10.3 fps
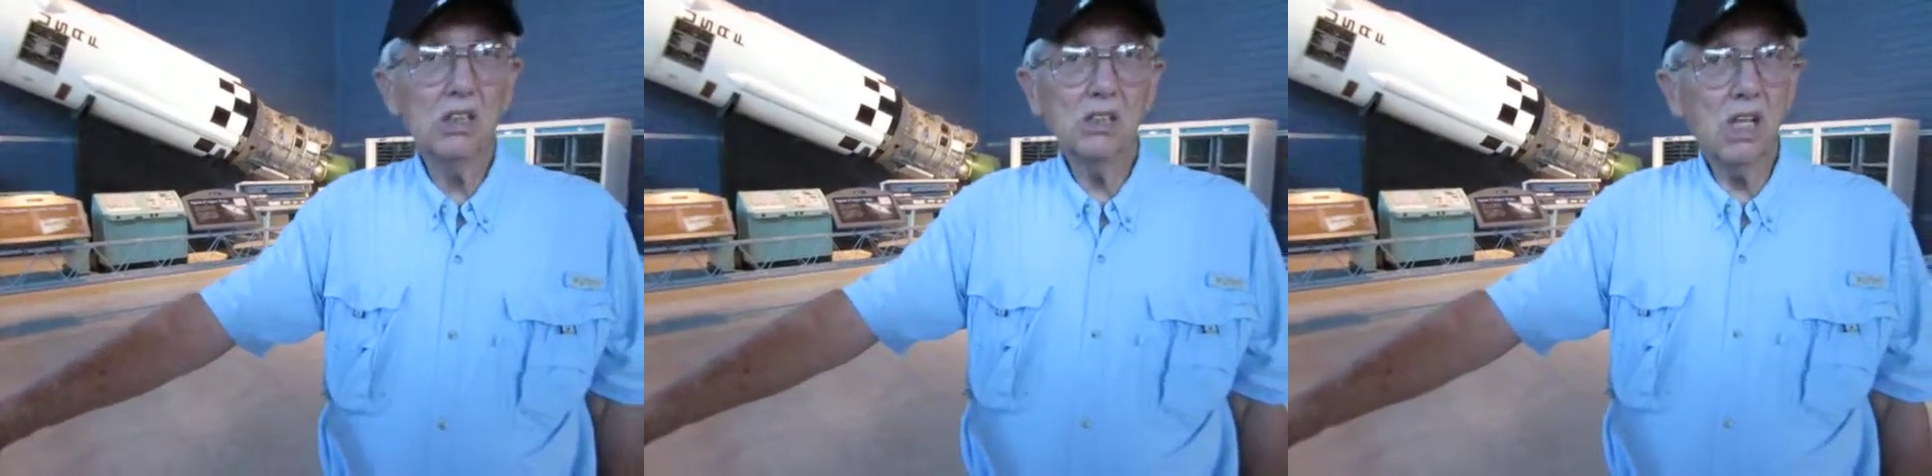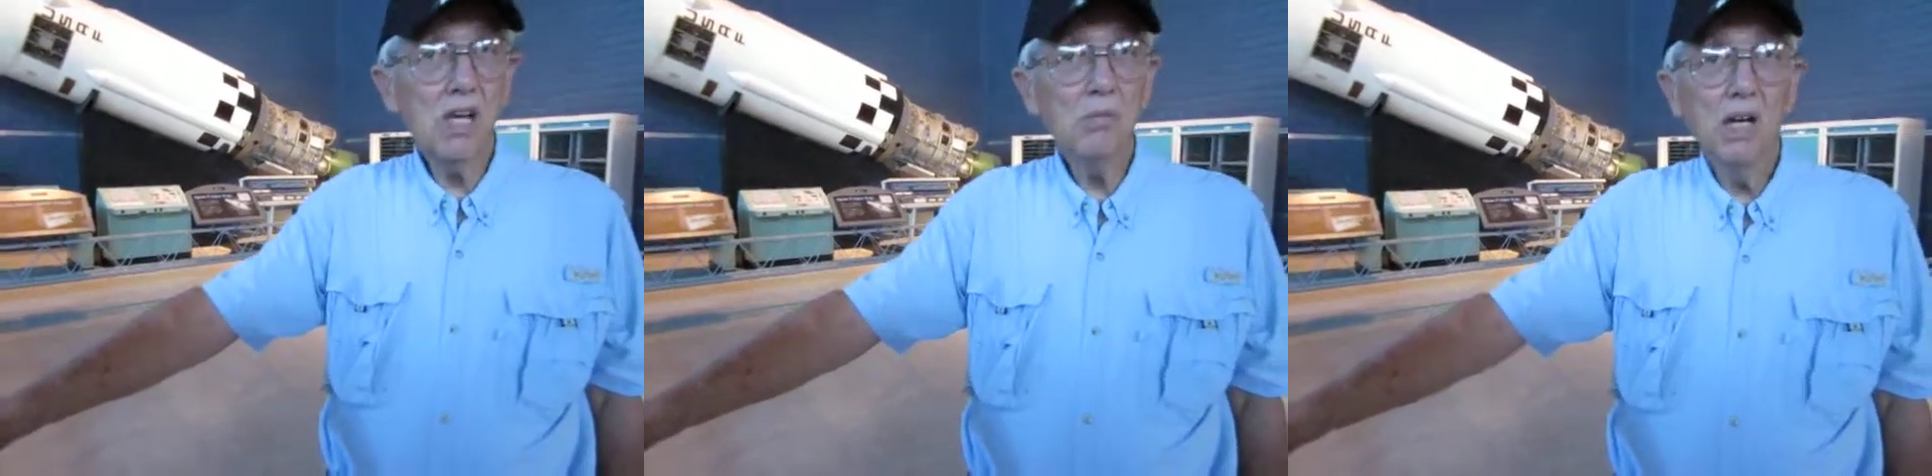
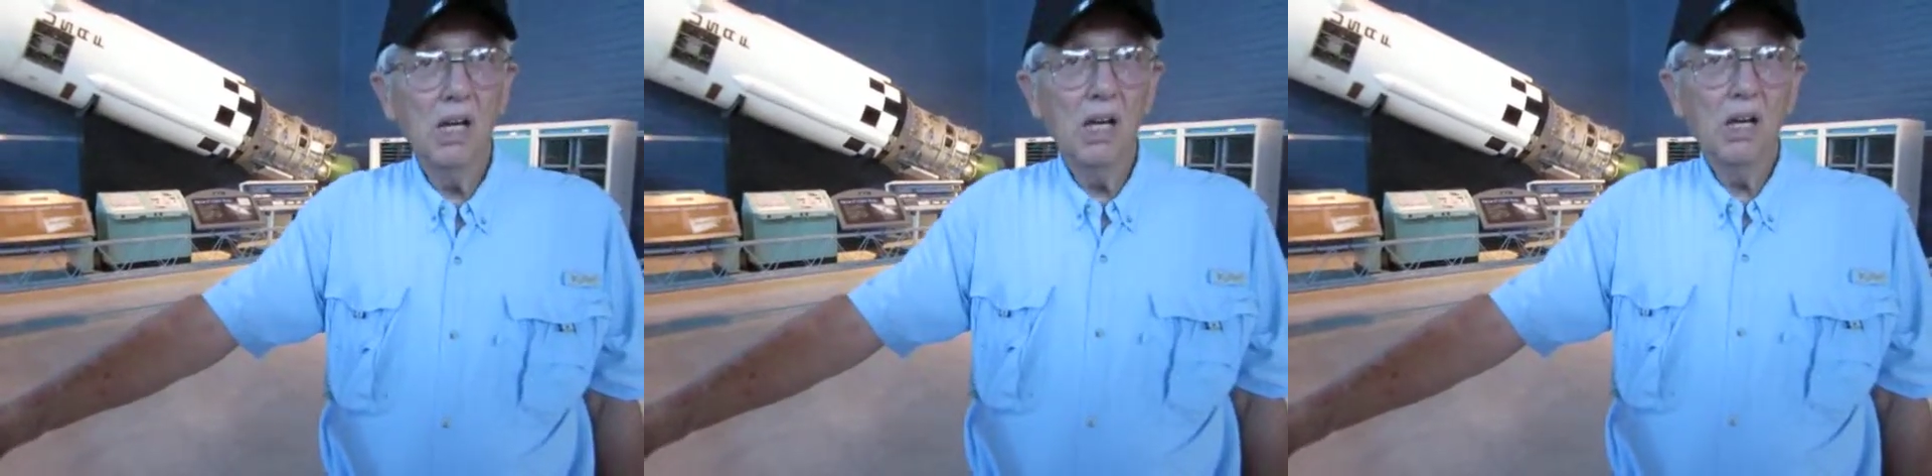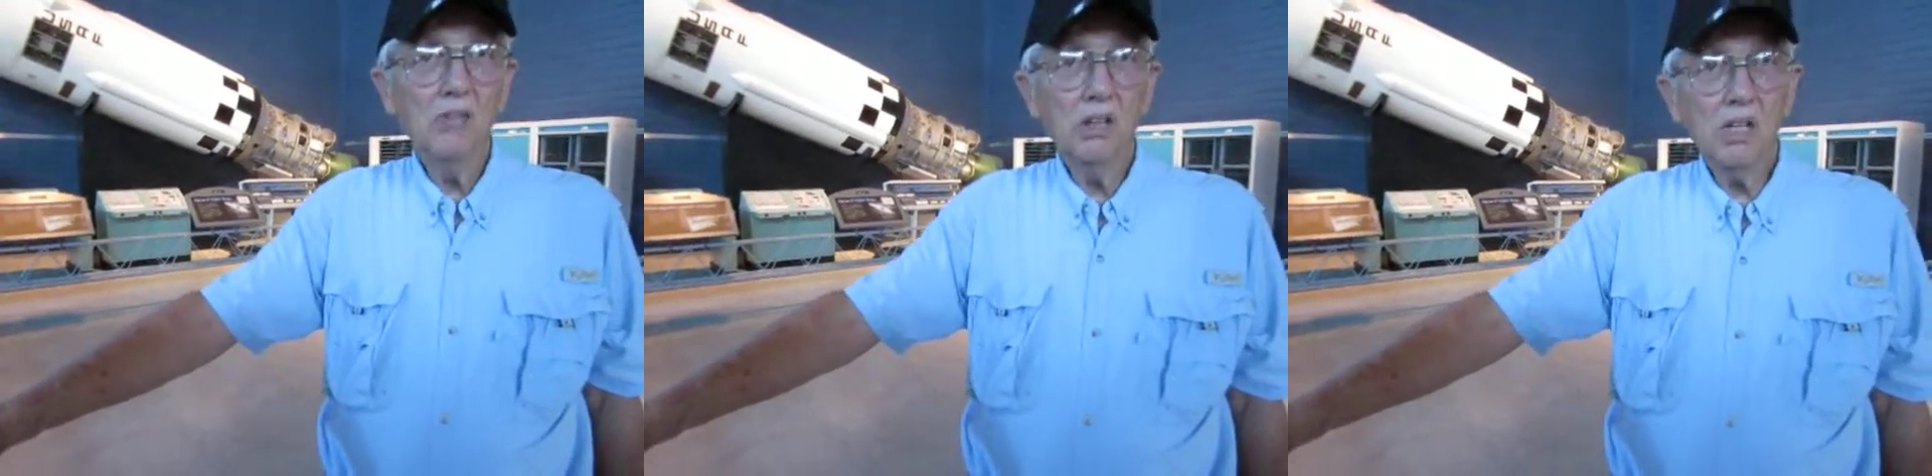same
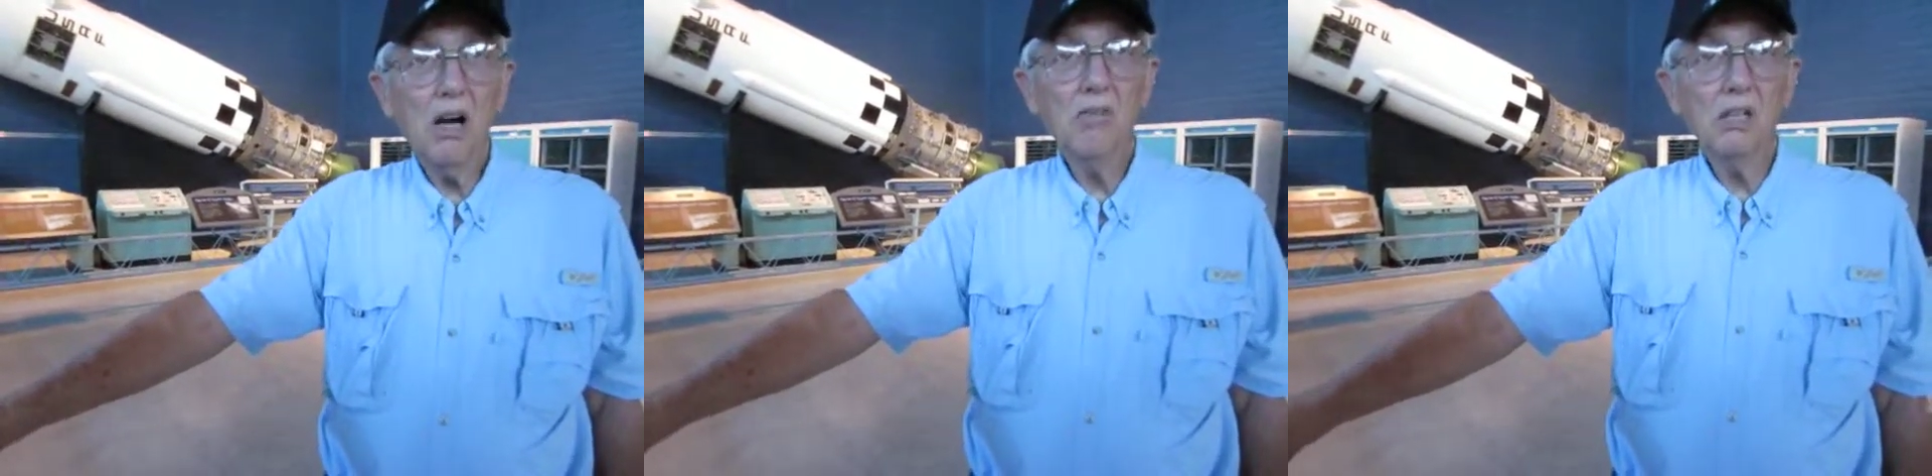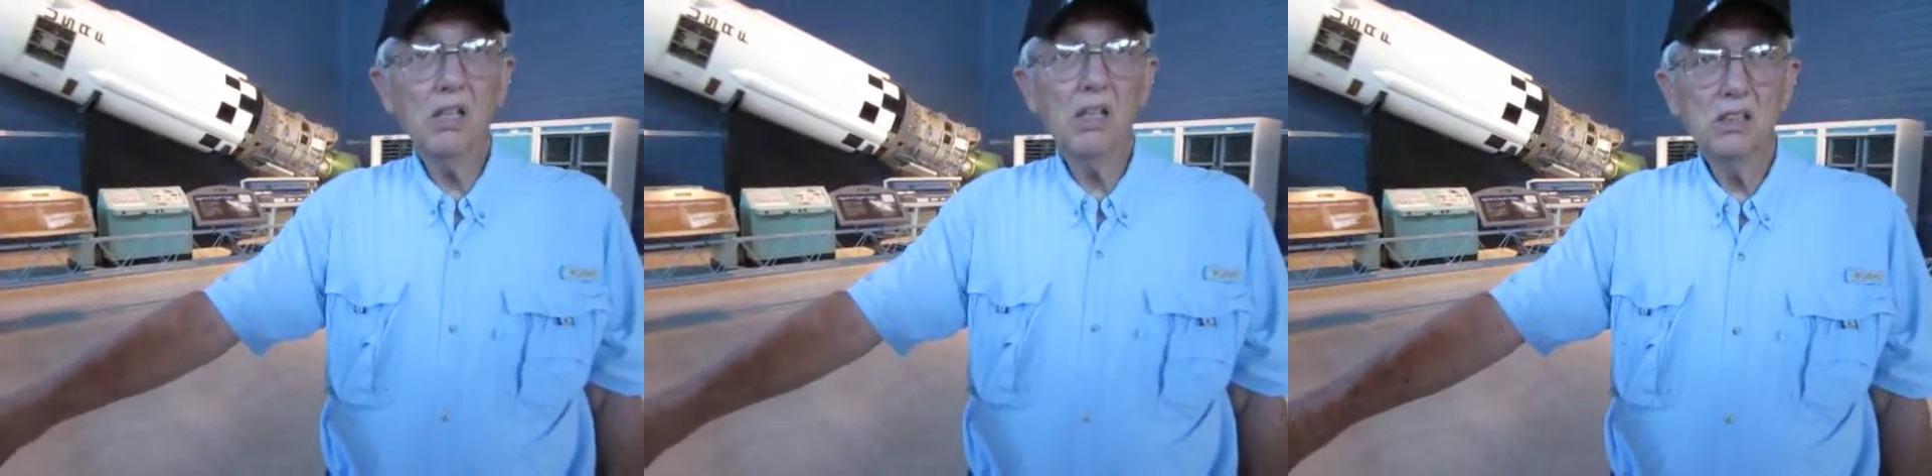
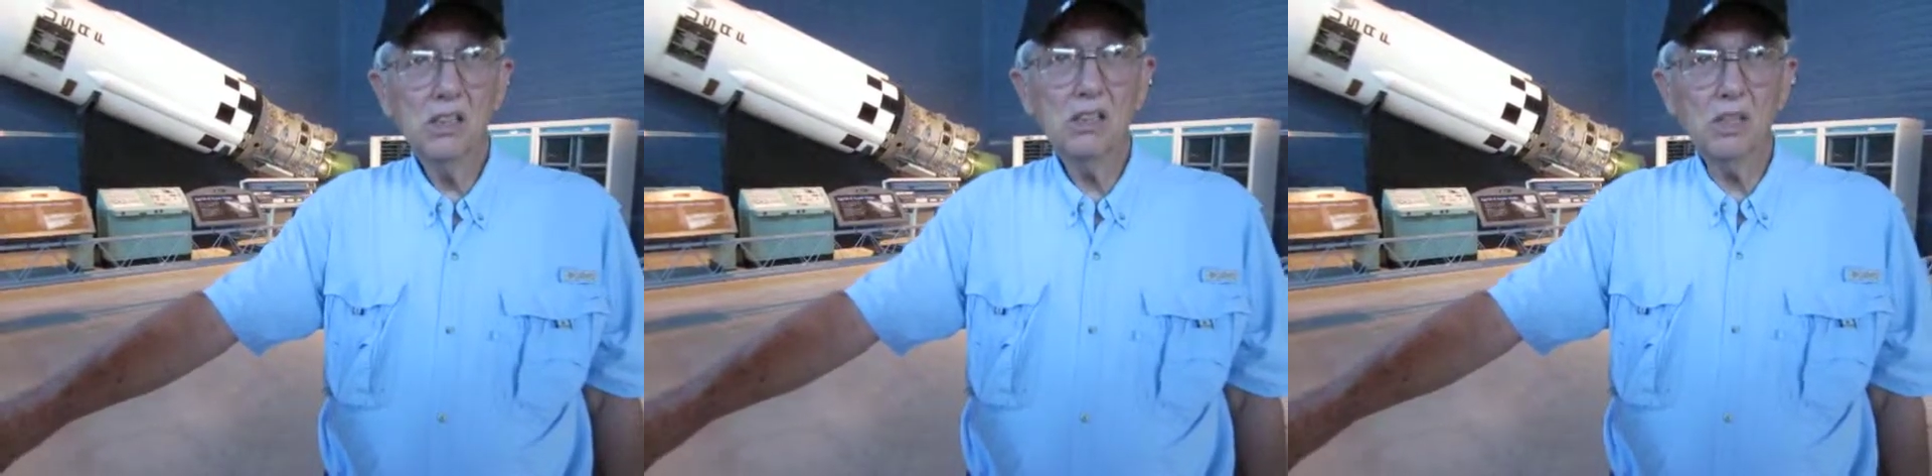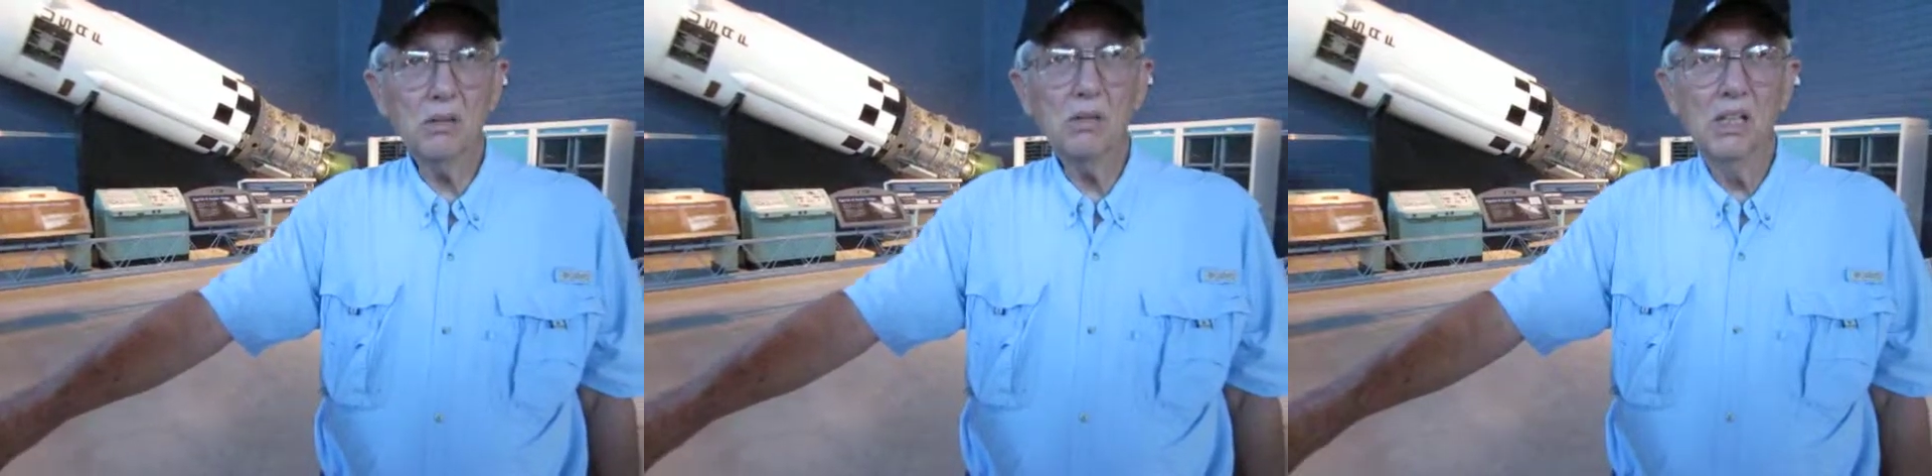recovery system